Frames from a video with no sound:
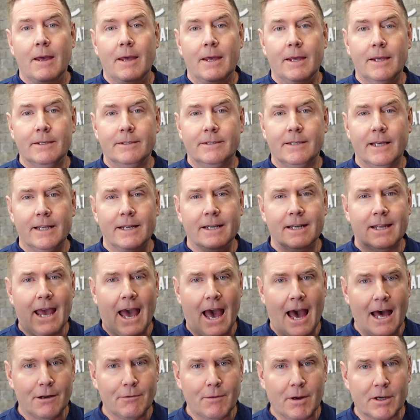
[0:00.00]
is in
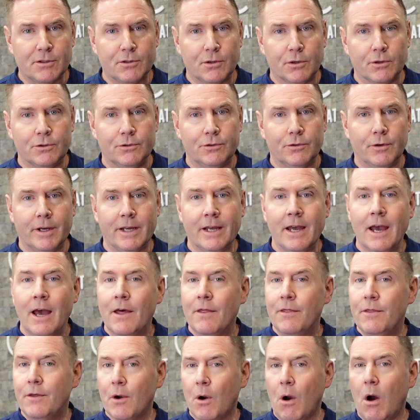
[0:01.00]
cataract surgery,
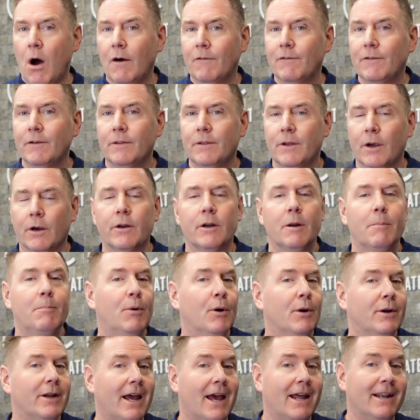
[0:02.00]
they're going to
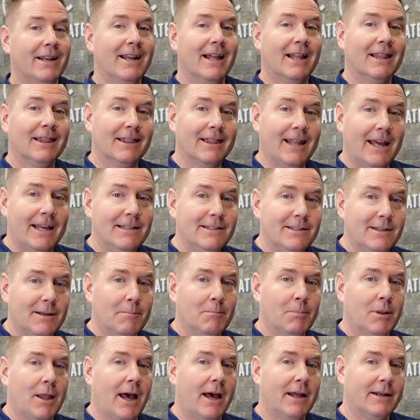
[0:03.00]
put a lens
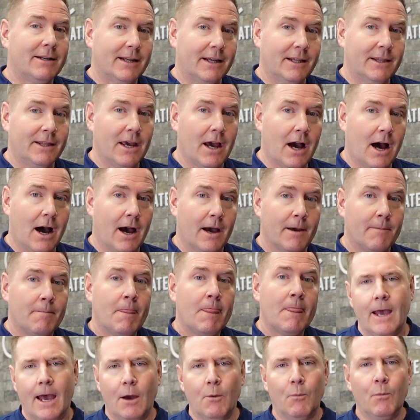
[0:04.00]
implant in the eye,
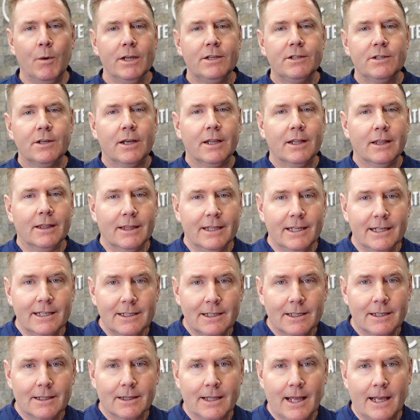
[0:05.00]
and which
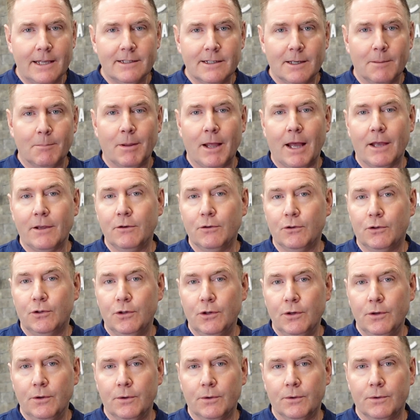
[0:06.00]
lens implant you
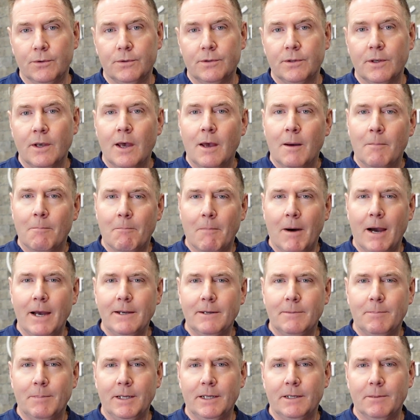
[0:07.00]
choose
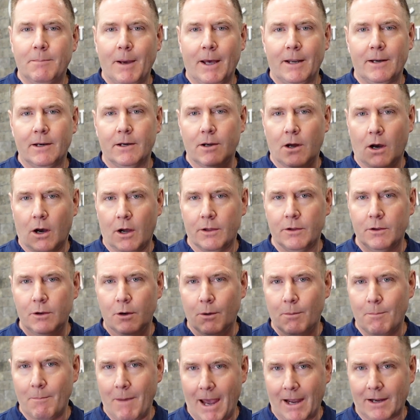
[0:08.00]
might be dependent on
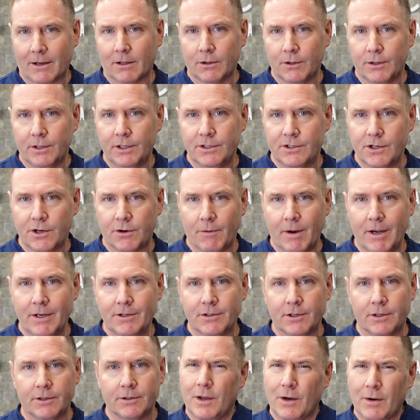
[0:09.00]
your macular
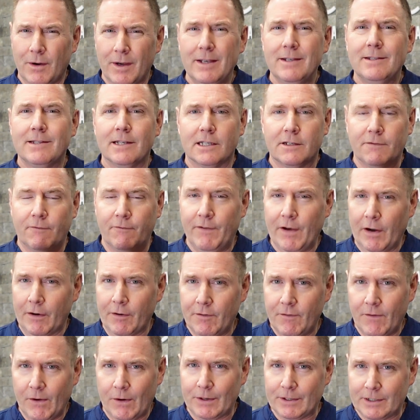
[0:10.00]
degeneration. There is this
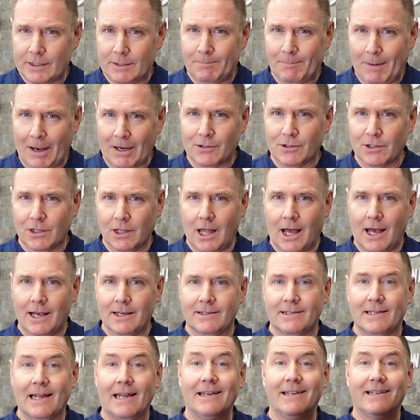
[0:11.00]
very, very
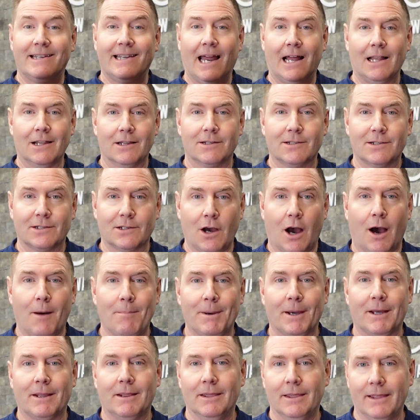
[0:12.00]
specialized
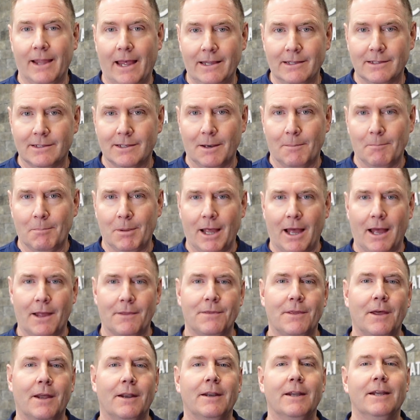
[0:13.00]
telescopic lens
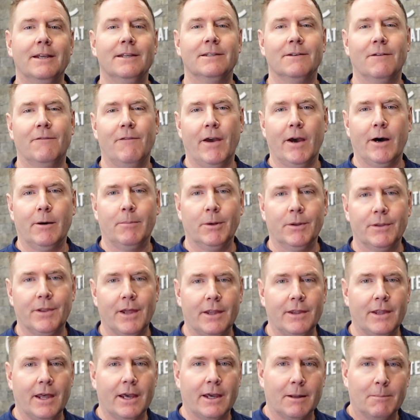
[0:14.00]
implant that is available
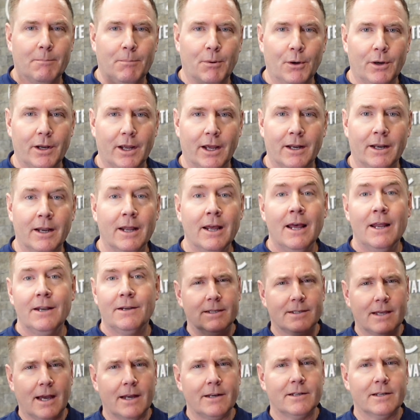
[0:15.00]
that they can put in,
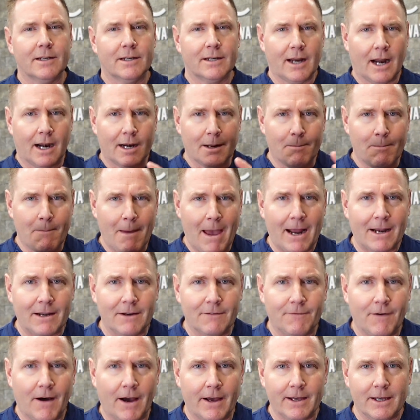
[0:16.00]
designed to kind of
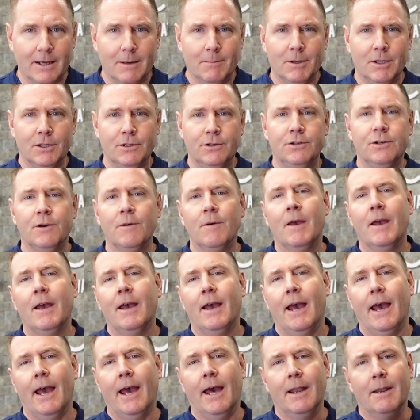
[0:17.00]
magnify image
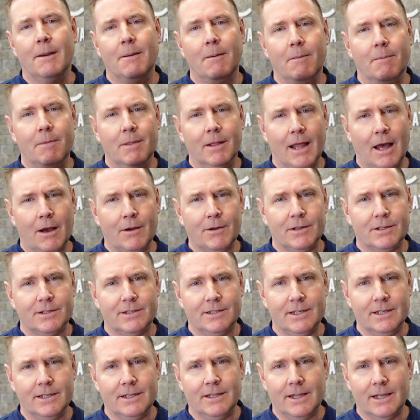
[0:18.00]
and allow you to
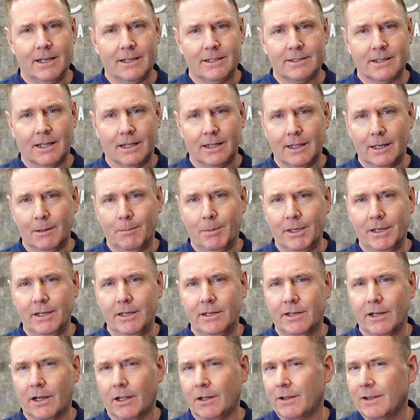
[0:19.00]
see things a little bit
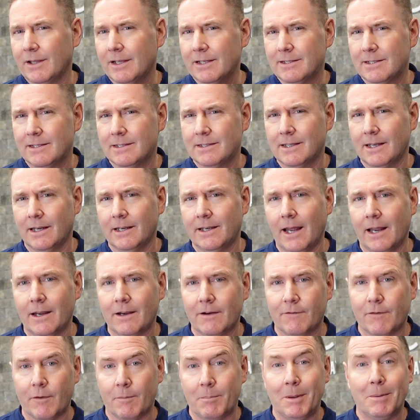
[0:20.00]
detailed. And this is
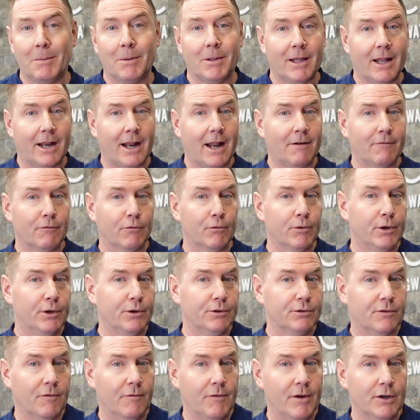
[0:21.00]
intended for people that have
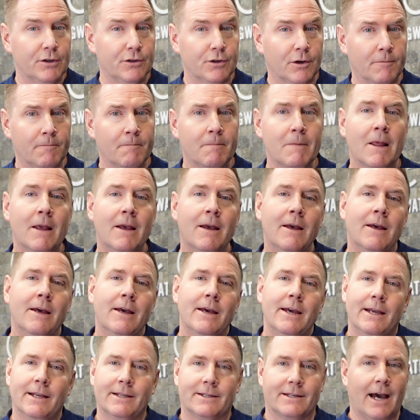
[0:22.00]
reduced vision.
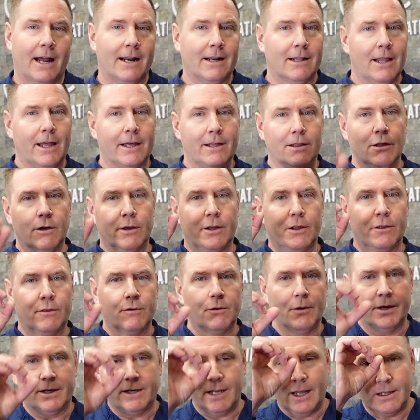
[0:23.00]
It's kind of like looking
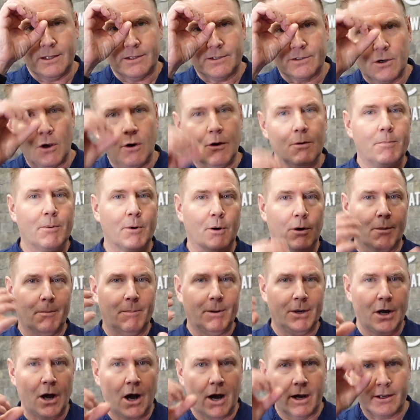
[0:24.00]
through a telescope or a
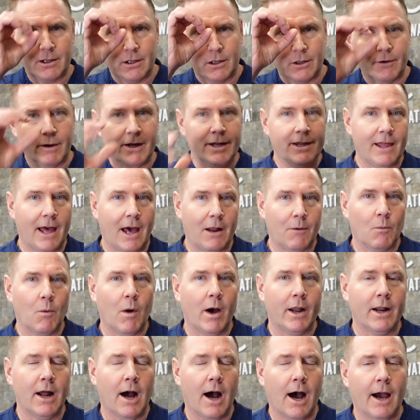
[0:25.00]
binocular in that
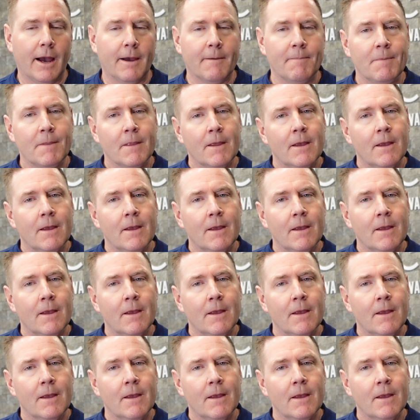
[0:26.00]
one eye.